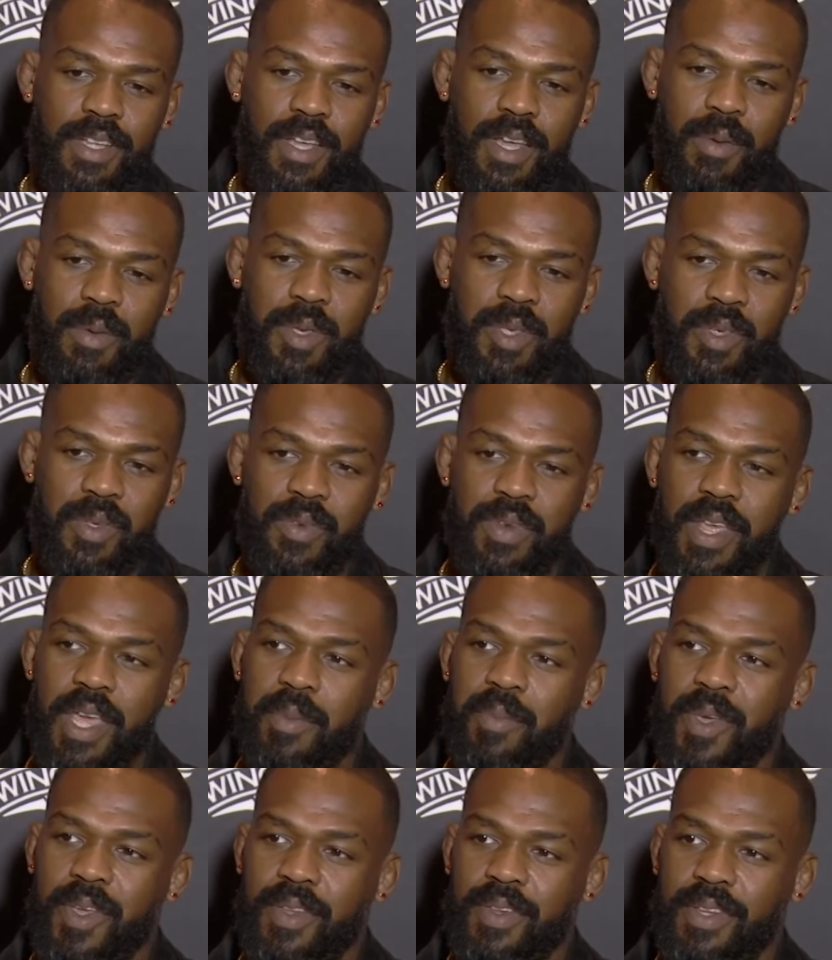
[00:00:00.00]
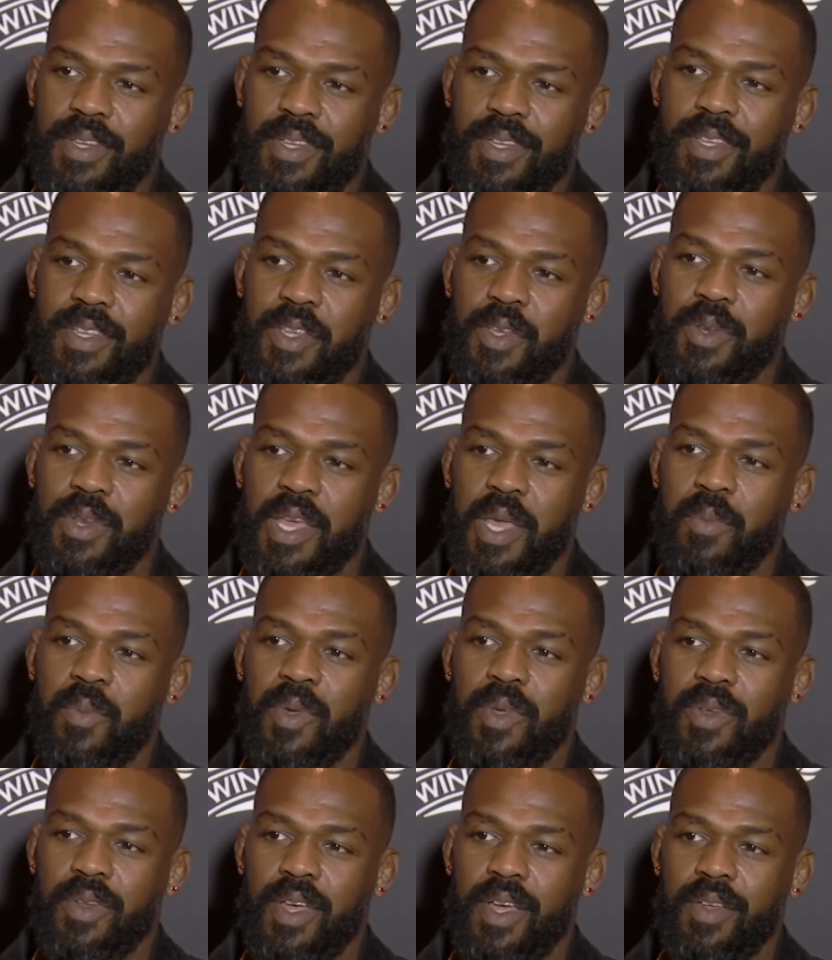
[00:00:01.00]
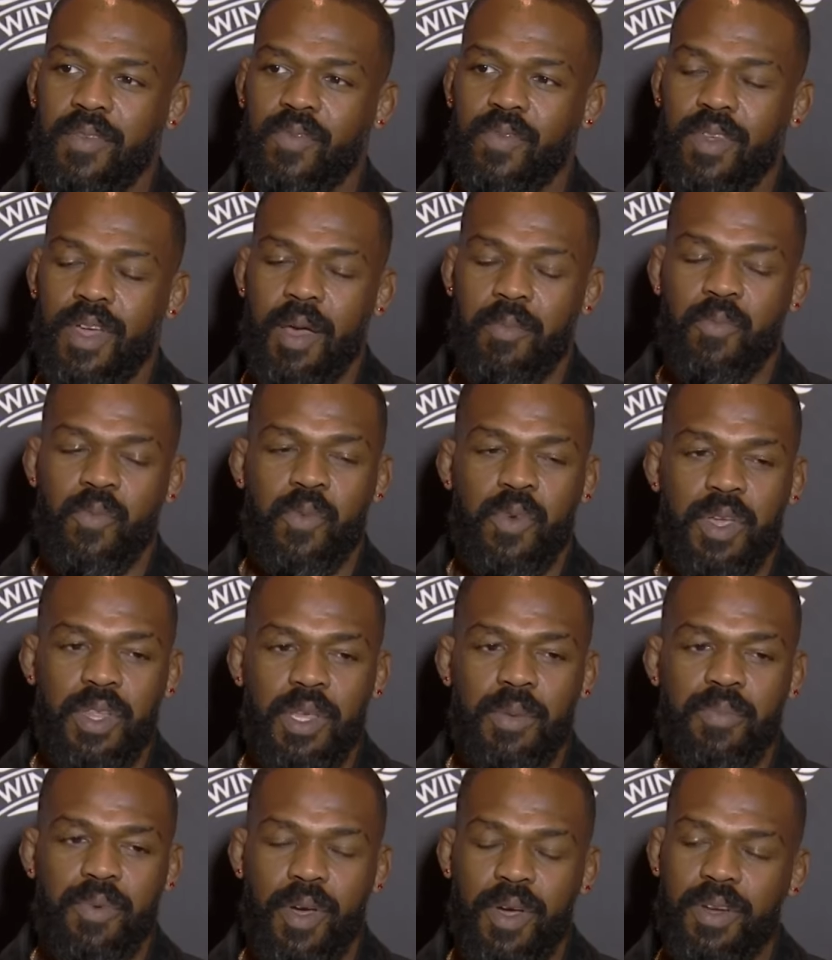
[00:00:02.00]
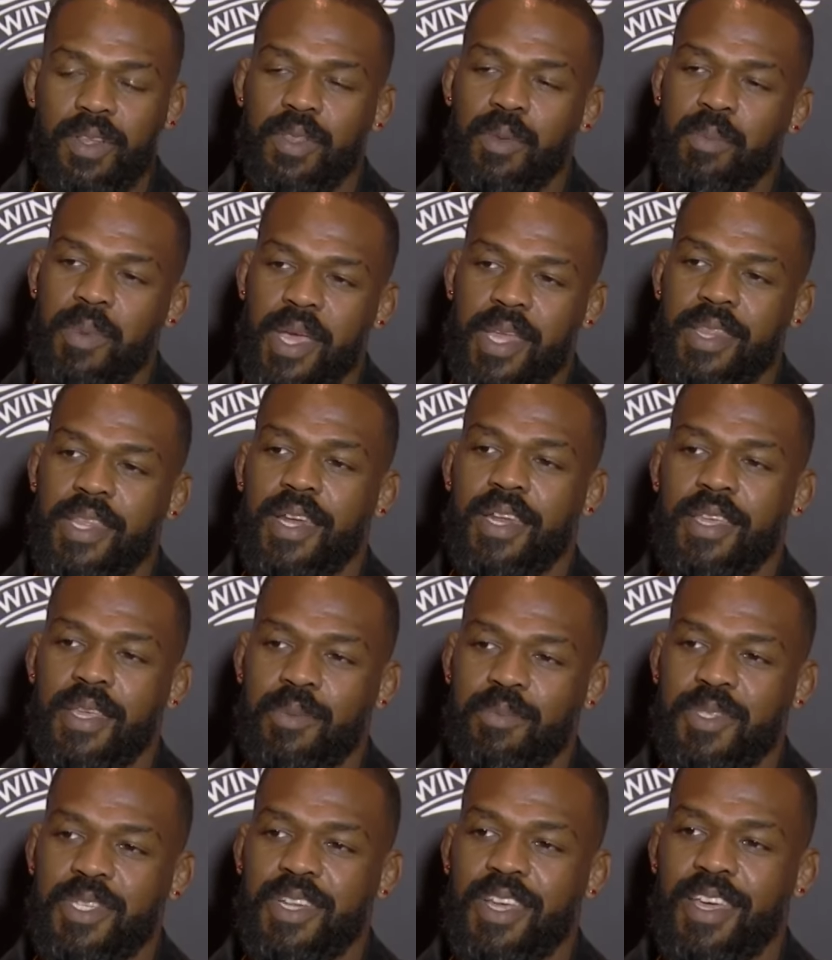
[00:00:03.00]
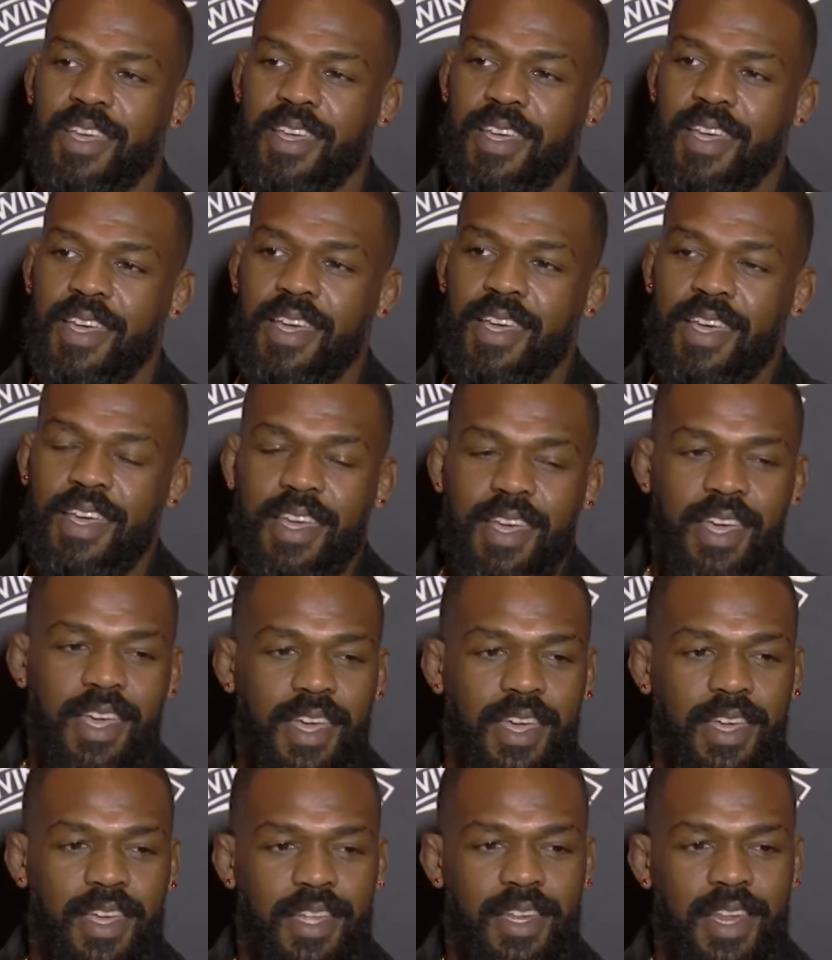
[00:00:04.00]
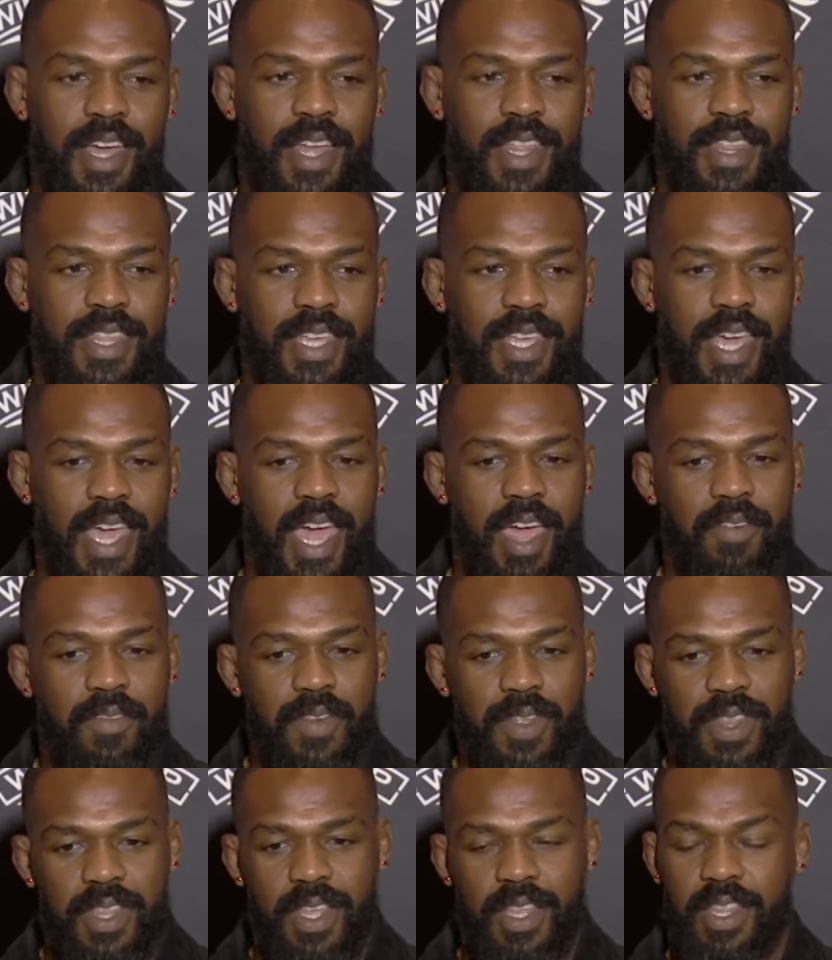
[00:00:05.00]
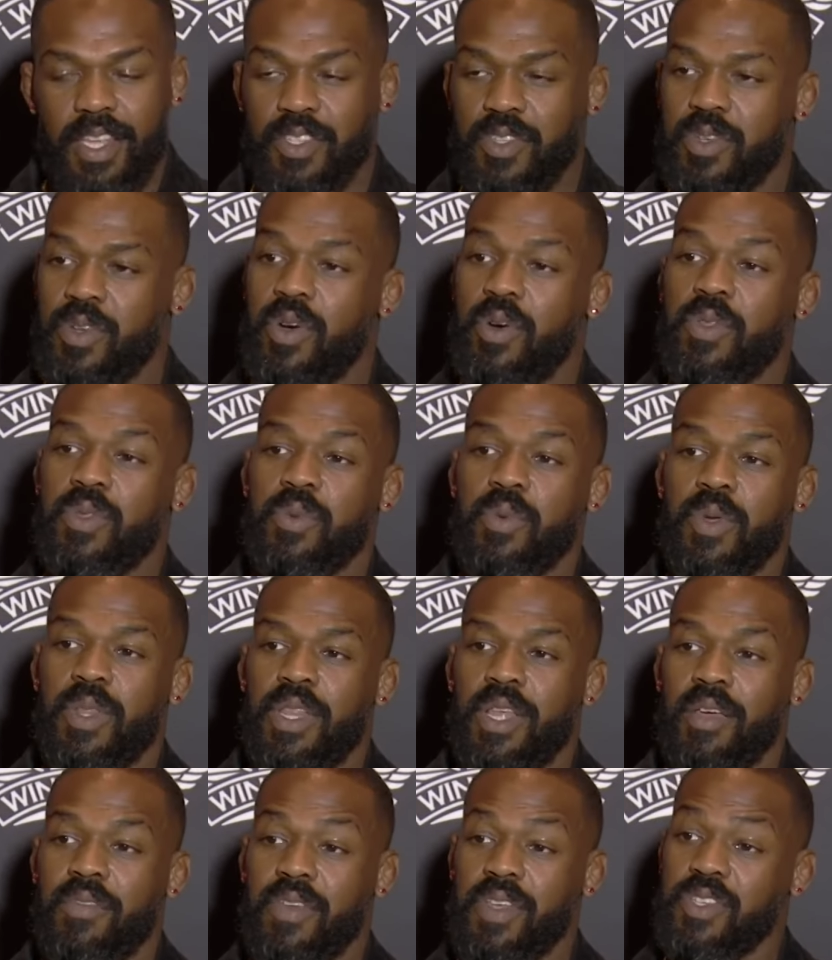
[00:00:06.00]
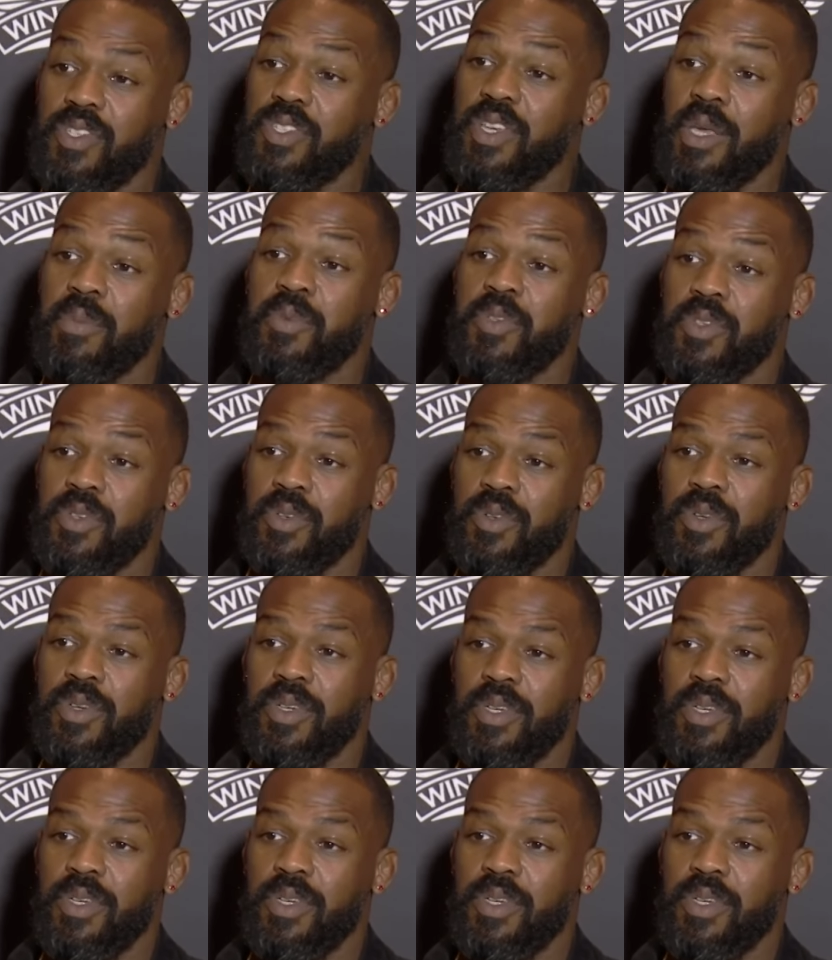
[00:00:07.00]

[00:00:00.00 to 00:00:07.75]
I mean, you name it, you name it. I, I'm really proud of the man that I am today. And I think everything that you go through in life, it shapes you.